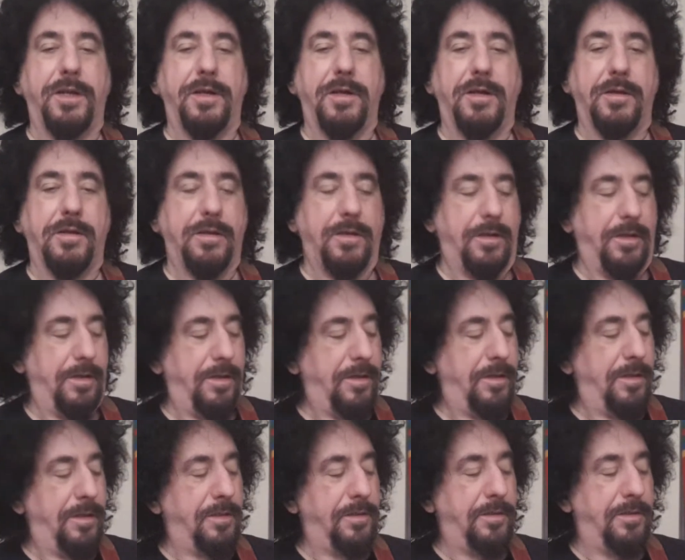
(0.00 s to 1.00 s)

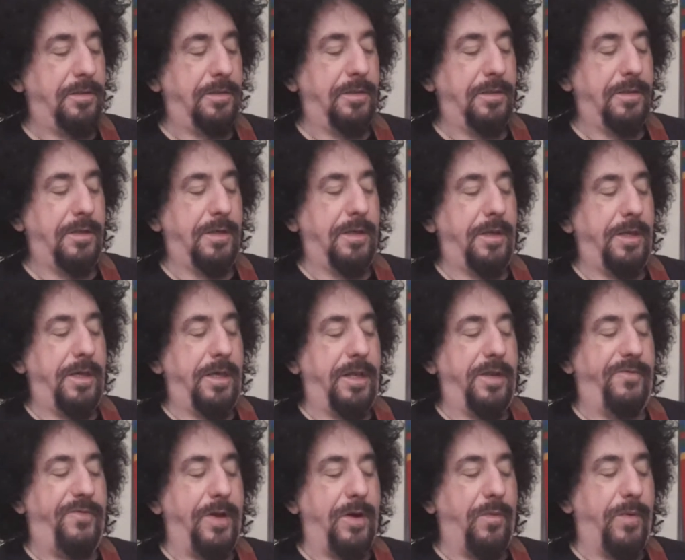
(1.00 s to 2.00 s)
And
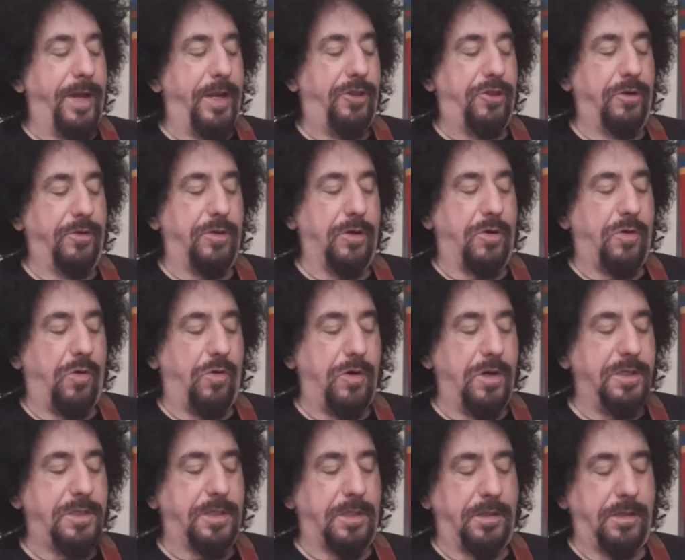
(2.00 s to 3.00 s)
if I went through the
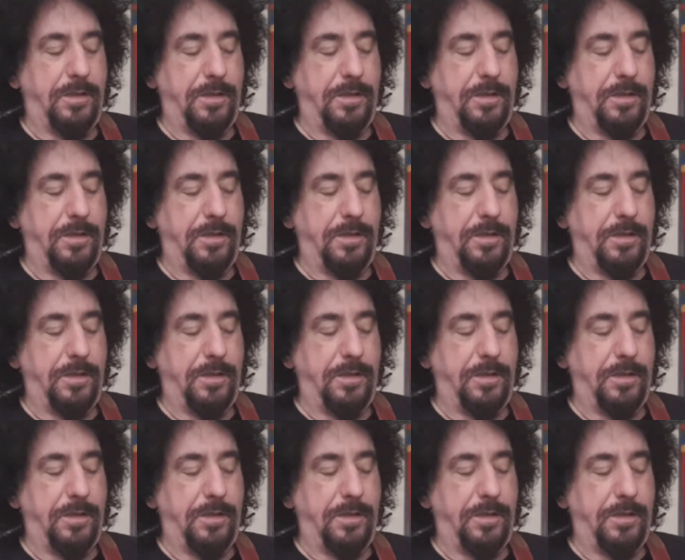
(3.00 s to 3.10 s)
chords,